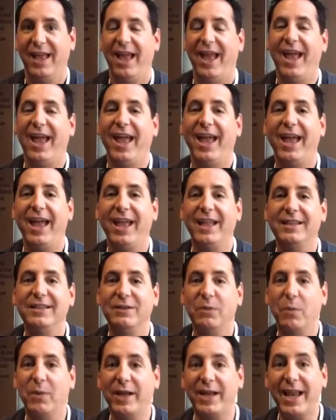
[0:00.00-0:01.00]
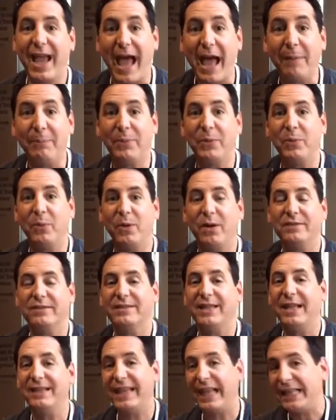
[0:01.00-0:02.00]
And what had happened was
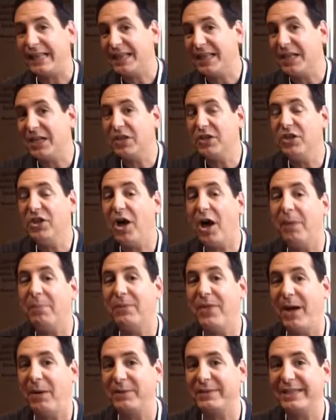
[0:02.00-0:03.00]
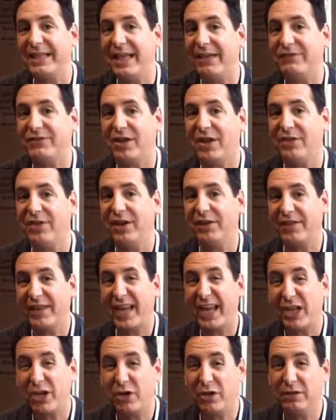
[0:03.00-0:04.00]
that little nub that was left on there
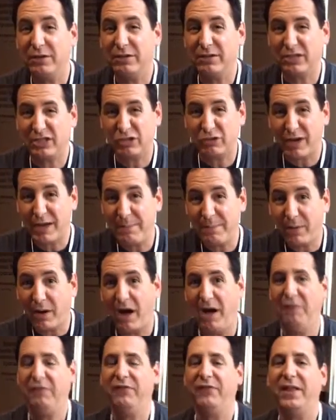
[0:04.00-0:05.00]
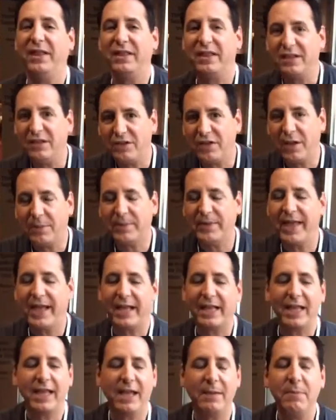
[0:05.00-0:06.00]
that I couldn't scrape off, that little nub of
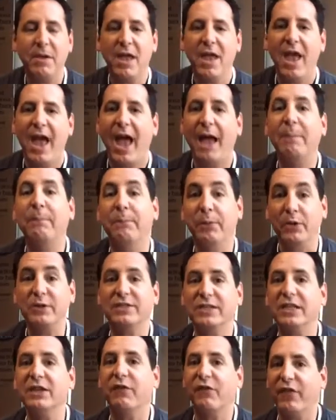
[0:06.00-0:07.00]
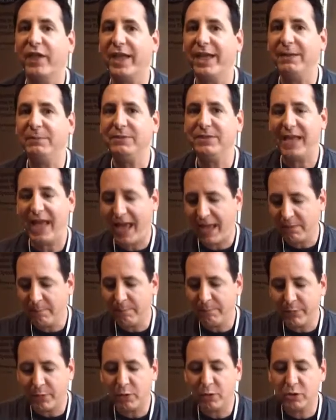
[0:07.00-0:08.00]
that clam, had burst into flames
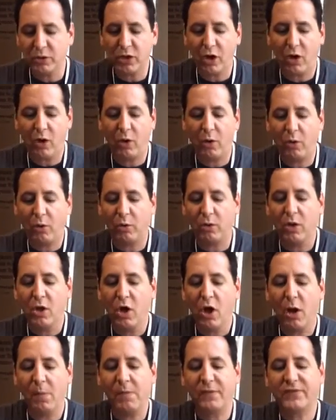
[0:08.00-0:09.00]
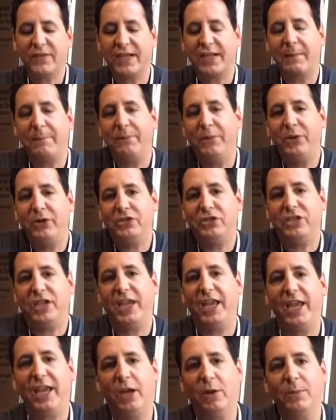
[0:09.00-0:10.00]
and burned a hole, almost like a push
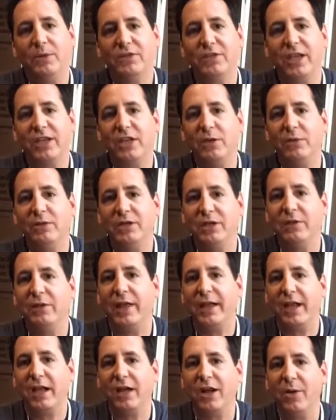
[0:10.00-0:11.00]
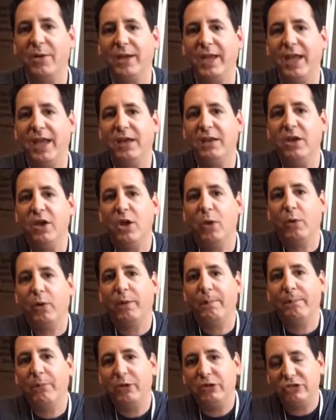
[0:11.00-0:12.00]
can, almost like you'd see like a Coke can,
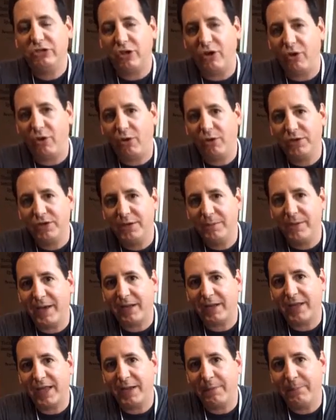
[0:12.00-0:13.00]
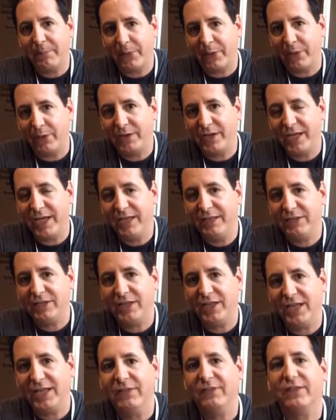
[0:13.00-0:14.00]
where it pushed a hole in the metal that had burned
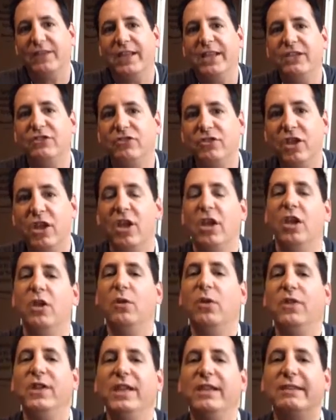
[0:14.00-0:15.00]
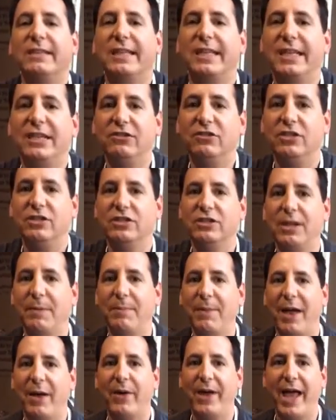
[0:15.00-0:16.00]
into the insulation, and all the insulation
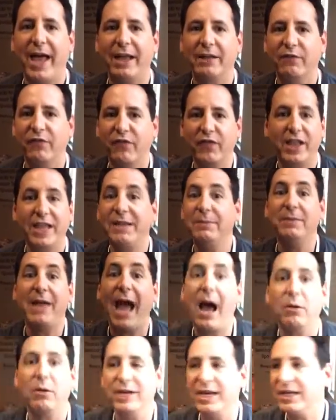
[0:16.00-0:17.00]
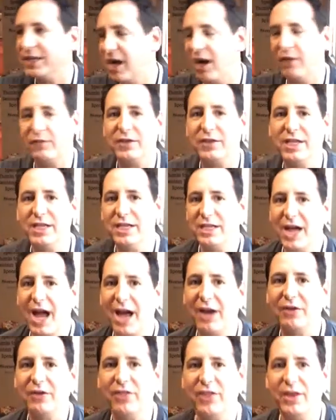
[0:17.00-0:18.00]
somehow had flamed out and covered the
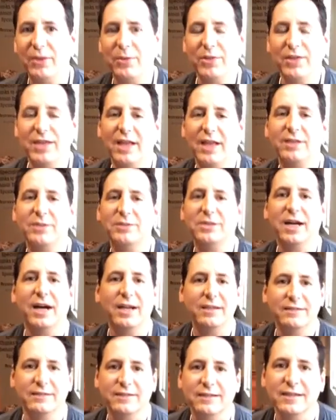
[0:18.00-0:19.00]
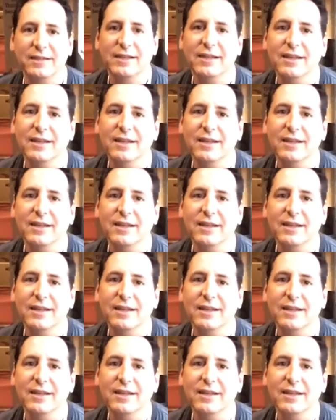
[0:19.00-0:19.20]
entire thing with yellow dust.